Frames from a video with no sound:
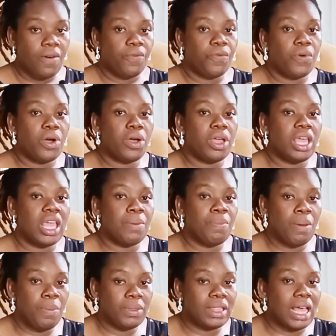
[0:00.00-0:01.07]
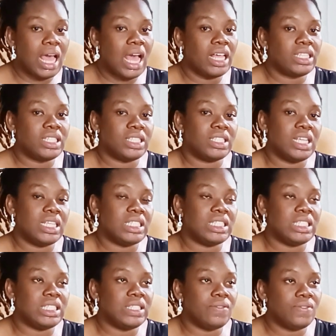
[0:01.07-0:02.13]
for a baby that has a
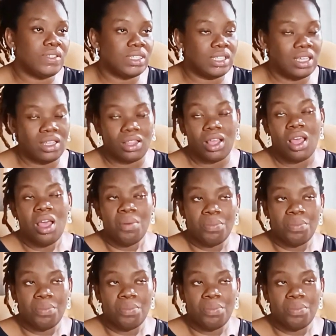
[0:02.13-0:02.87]
sensitive skin.